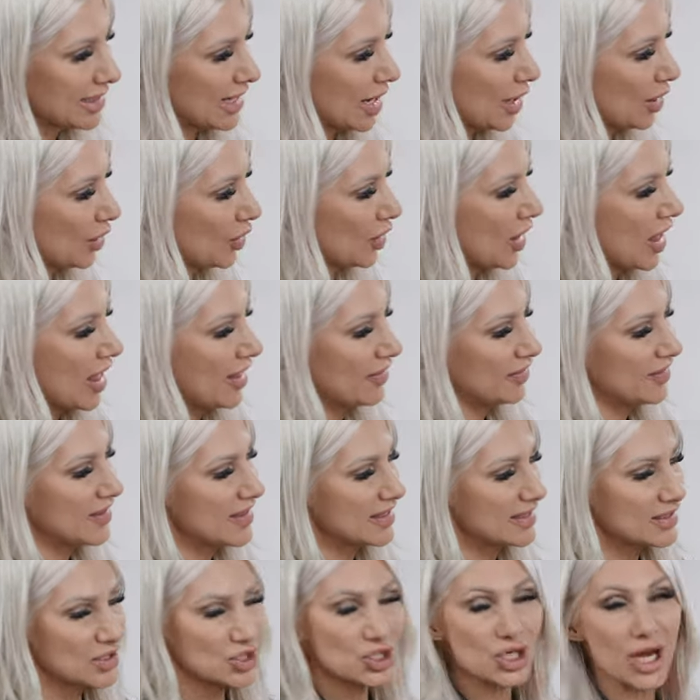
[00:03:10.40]
Now
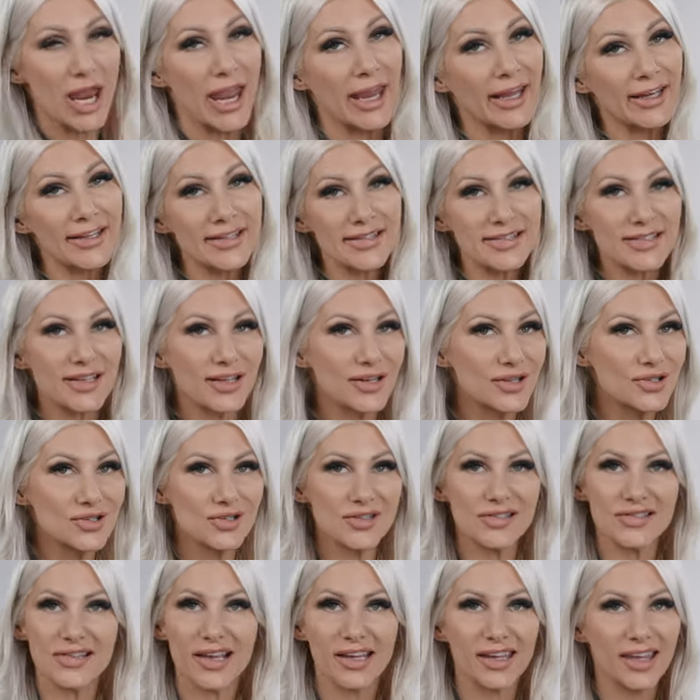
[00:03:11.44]
this chain is gonna
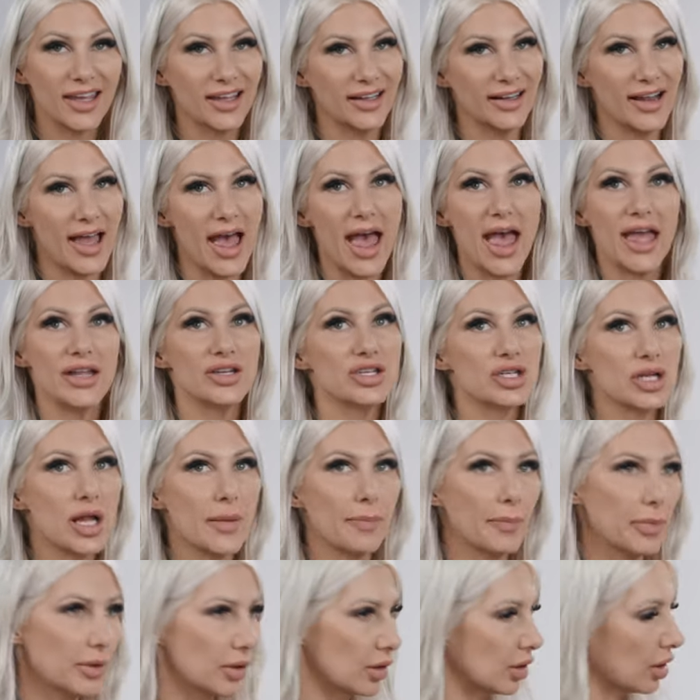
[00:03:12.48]
just, again, edge it
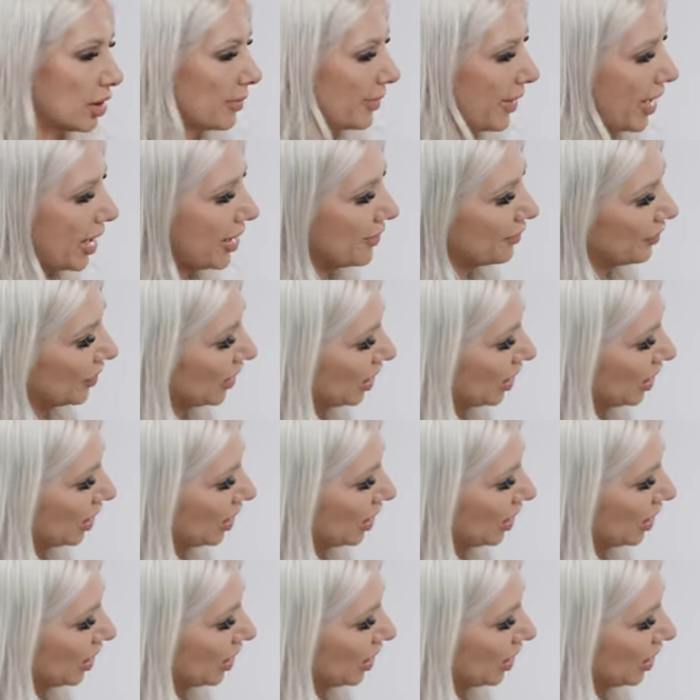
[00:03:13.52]
up a little bit.